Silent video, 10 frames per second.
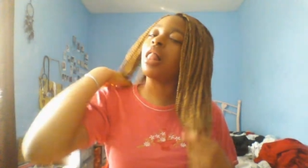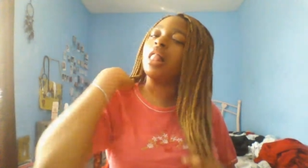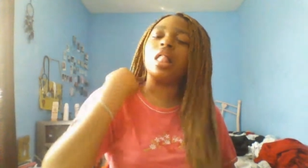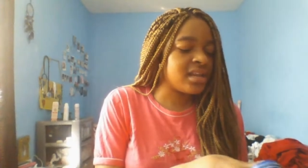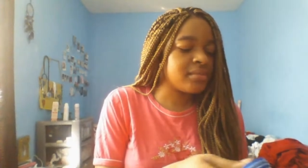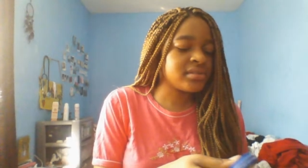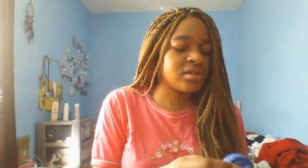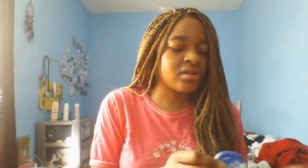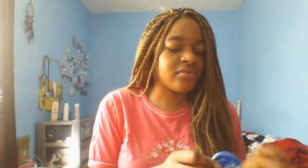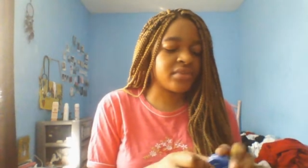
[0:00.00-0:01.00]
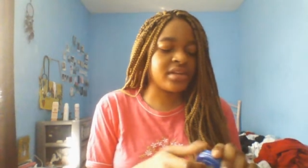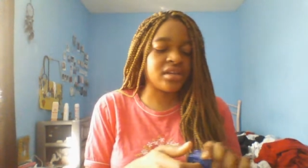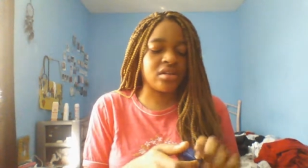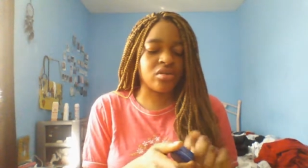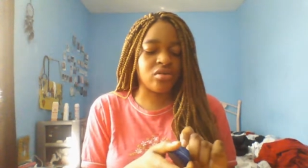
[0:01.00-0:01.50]
oh, my lips are
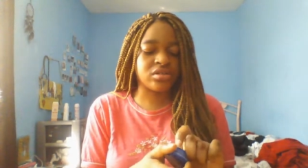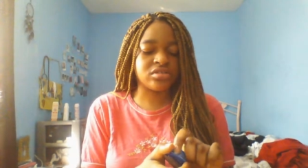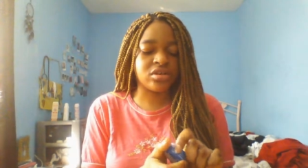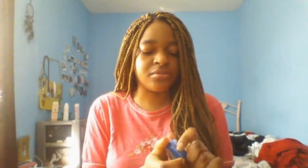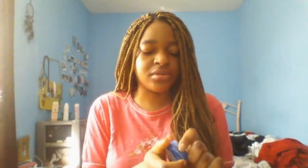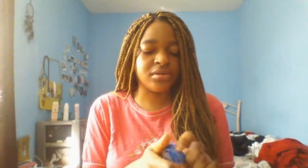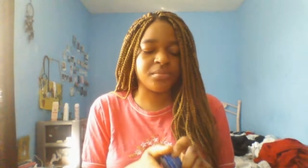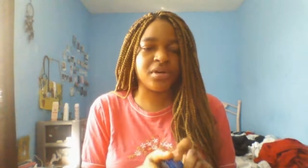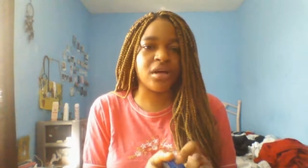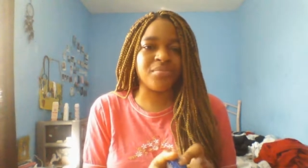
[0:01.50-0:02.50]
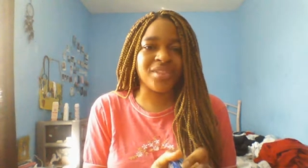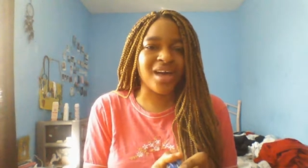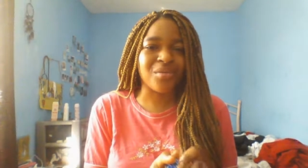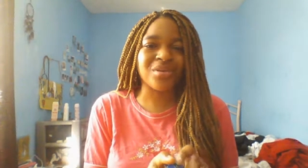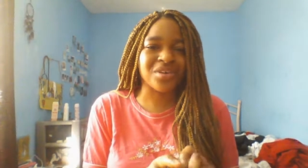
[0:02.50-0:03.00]
already glossed up, but
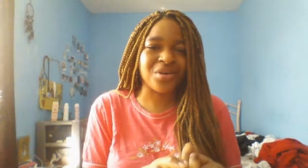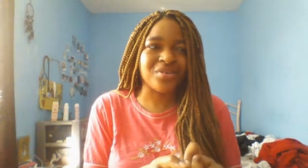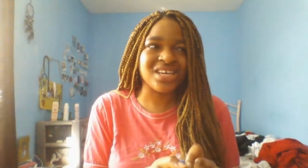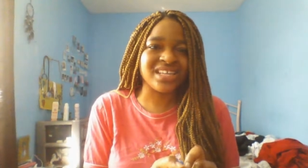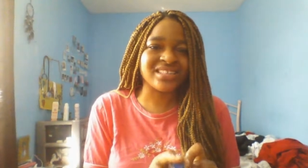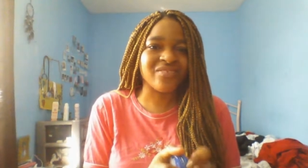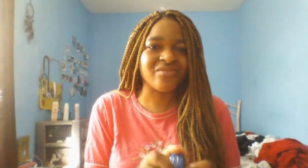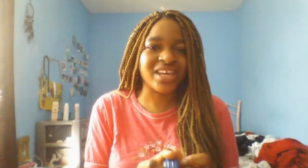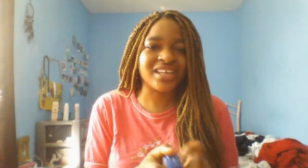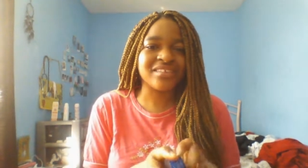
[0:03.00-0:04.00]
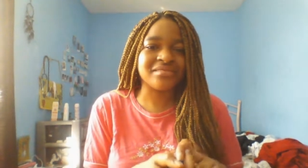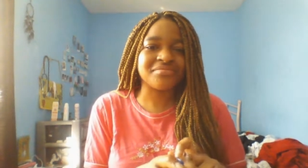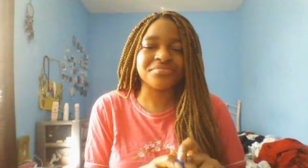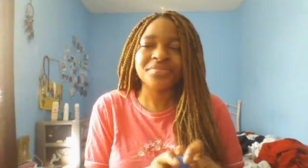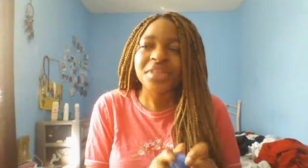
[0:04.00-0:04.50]
I'm I'm gonna go eat something.
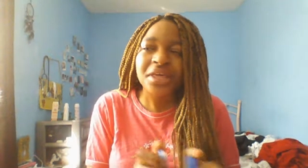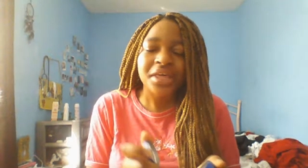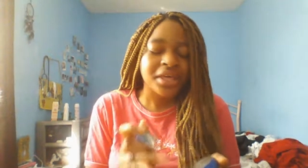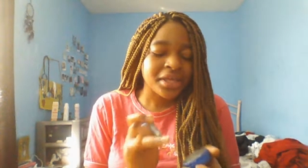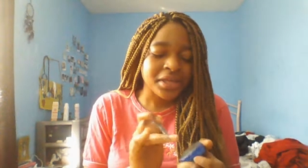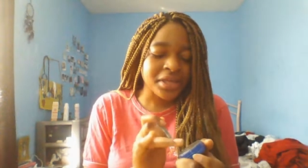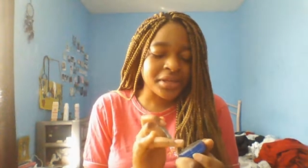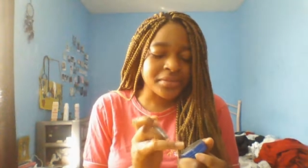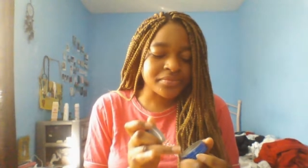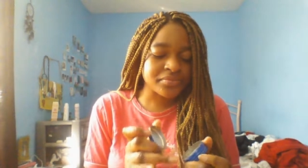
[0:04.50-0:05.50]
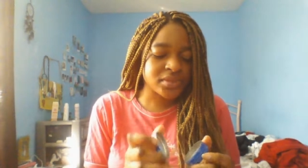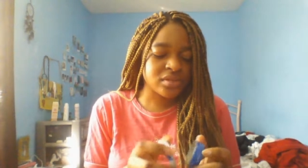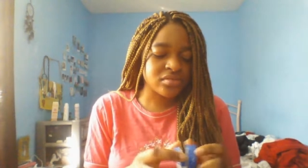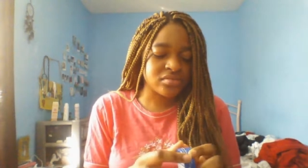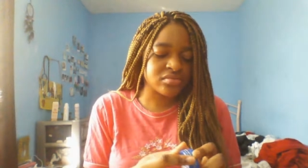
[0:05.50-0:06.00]
Um,
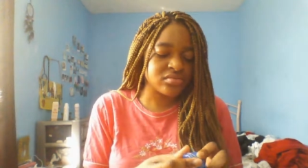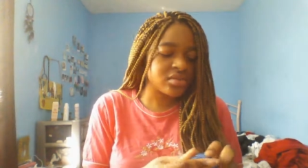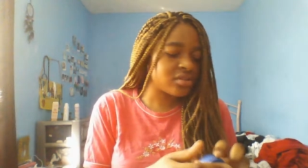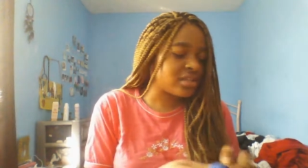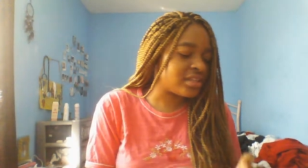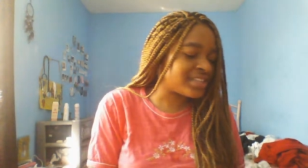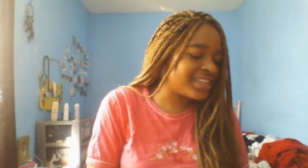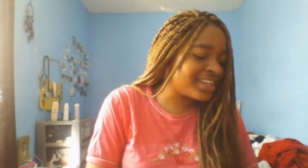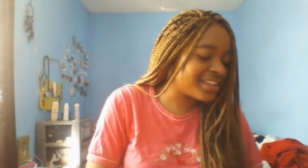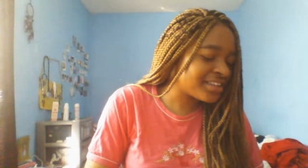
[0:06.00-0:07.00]
oh, not this.